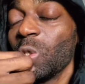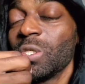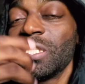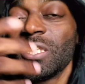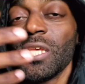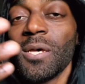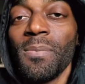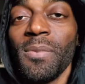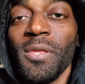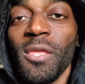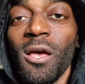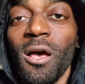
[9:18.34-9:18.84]

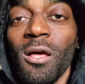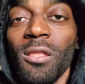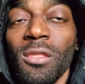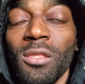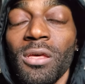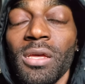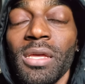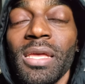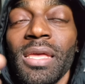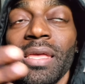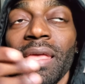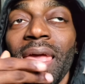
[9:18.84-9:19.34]
some of y'all
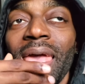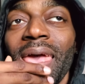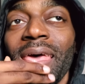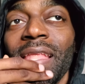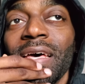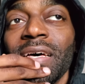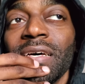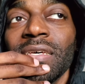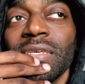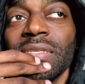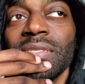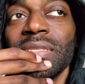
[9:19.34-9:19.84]
look
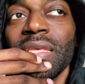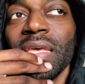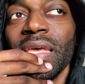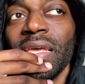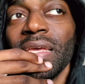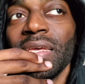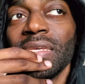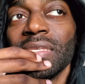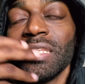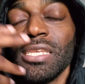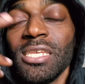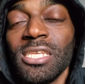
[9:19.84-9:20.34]
at us
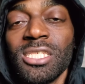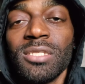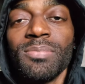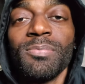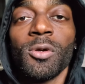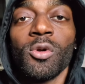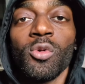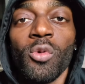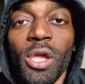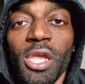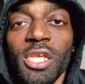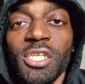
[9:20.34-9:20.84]
as
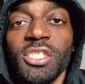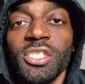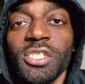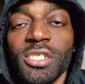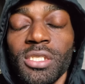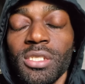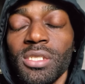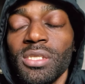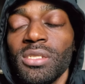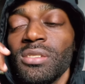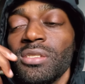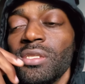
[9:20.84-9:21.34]

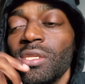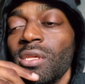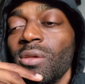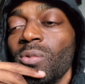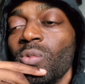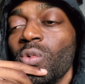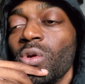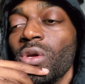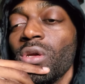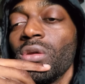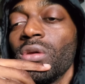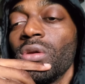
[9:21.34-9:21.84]
inspirations
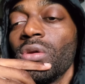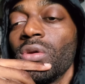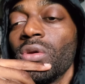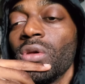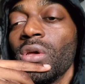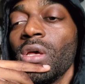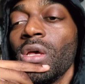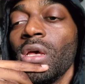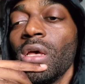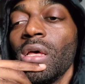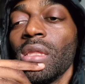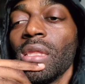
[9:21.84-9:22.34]
and we're
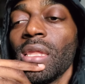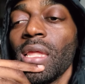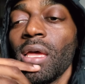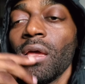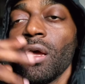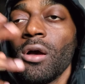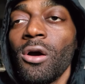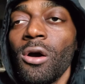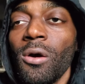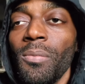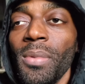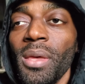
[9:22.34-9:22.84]
like,
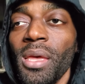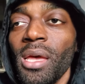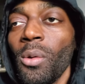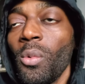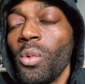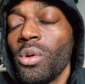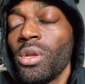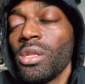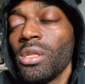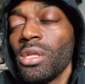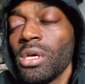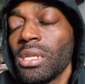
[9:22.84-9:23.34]
oh man, I
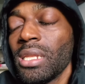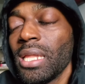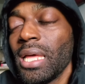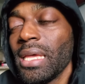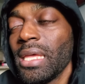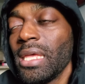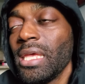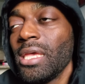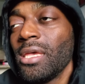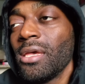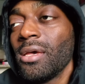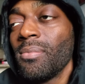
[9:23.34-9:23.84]
want to look like
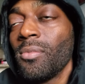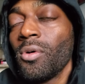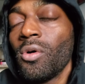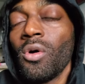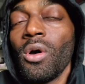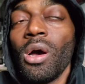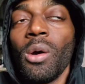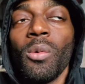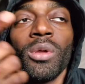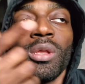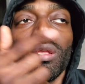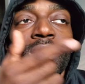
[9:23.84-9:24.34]
him or
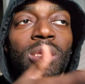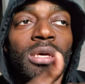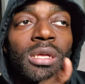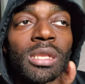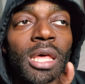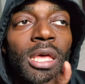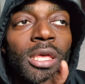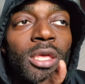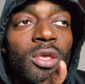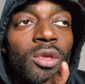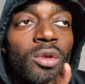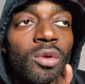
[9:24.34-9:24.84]
I want to look
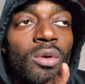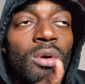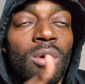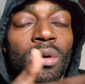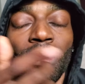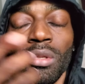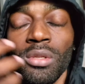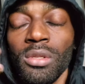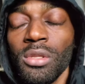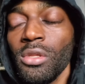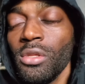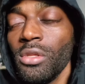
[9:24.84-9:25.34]
like you or
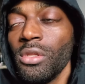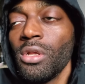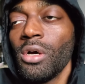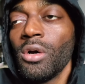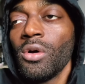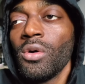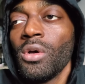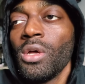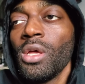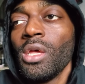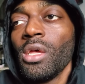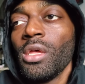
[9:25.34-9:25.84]
you
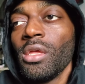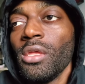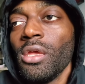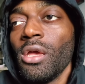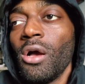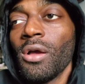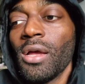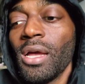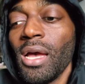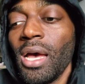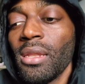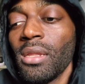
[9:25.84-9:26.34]
know,
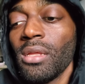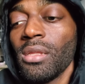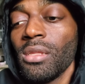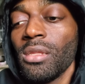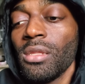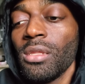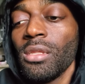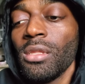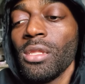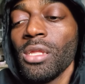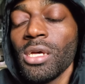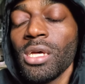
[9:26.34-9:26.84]
y'all kind of
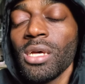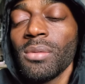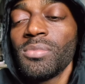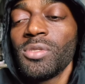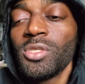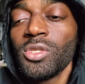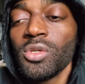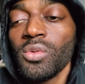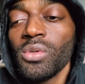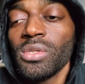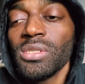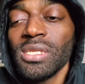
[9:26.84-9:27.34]
look up
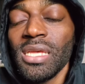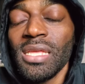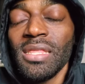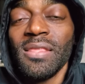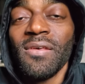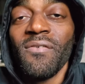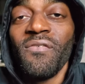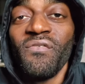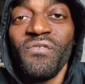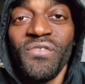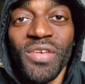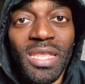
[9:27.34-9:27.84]
to us in
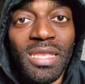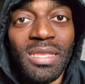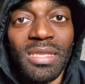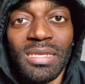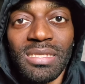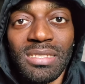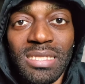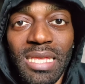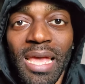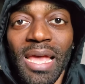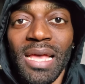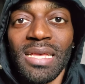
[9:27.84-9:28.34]
the
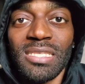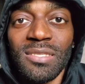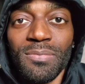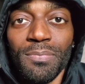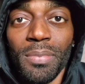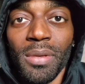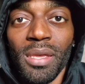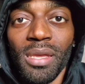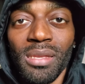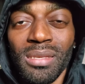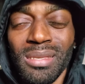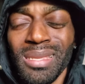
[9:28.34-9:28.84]
fitness
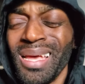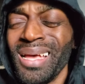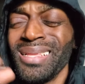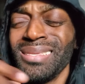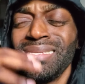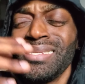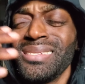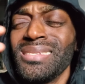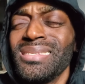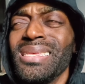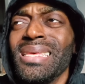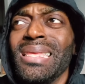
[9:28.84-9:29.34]
aspect, not
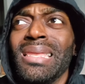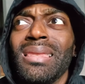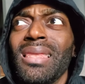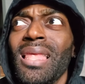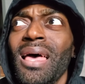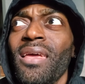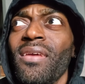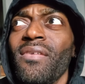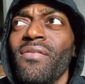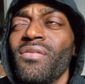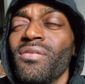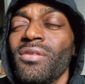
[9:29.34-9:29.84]
just in
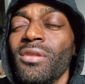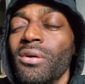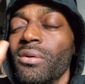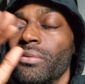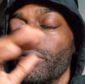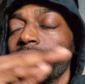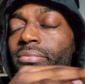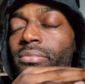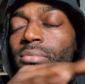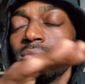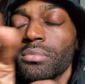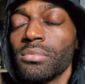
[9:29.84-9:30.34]
life. No.
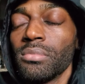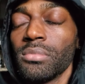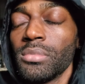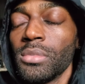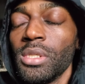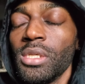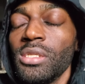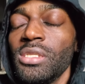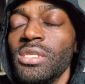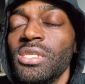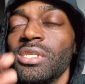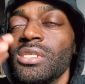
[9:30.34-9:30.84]

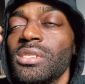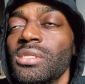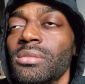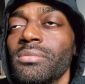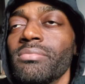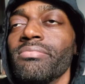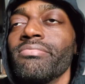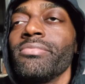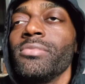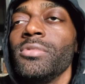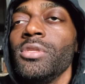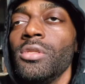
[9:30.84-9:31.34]
Just,
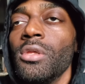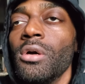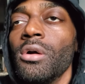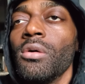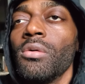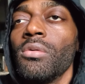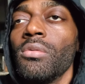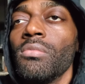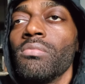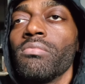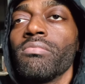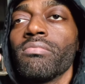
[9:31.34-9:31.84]
you
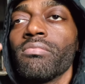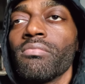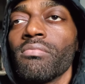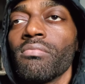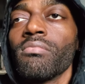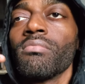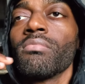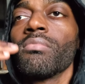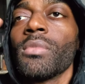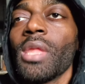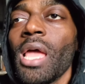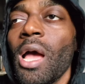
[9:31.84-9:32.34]
know,
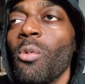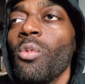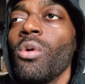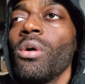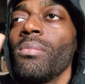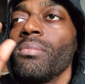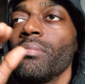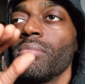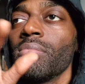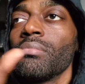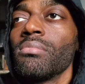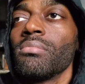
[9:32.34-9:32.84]
I want